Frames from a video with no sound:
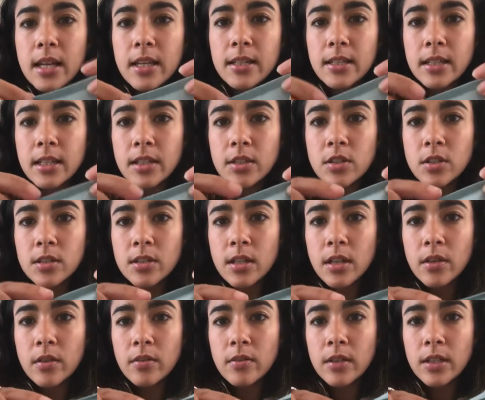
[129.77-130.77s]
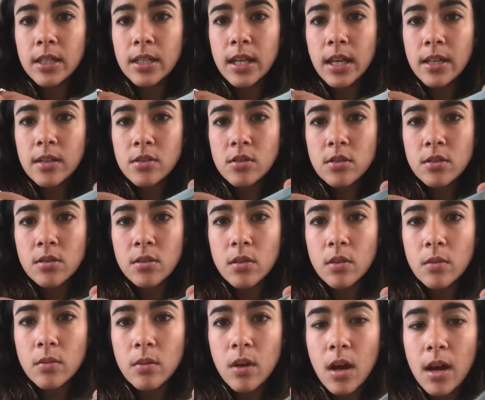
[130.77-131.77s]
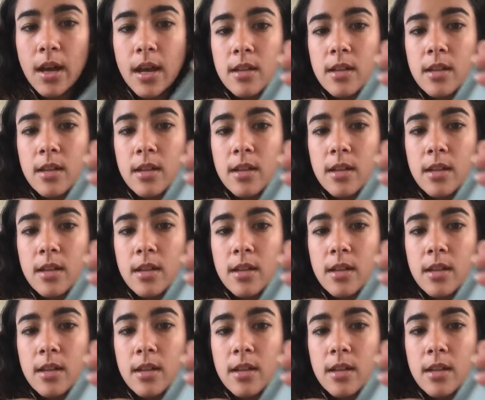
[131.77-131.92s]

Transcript: and then I turned that over again just so the raw